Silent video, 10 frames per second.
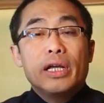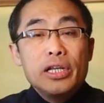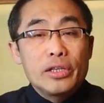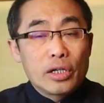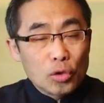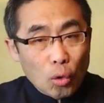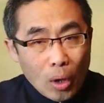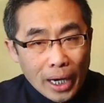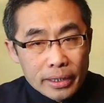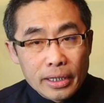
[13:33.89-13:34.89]

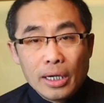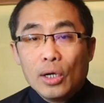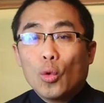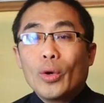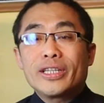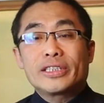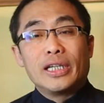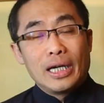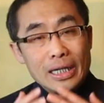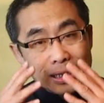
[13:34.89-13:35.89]
intertwined with
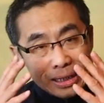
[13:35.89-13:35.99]
the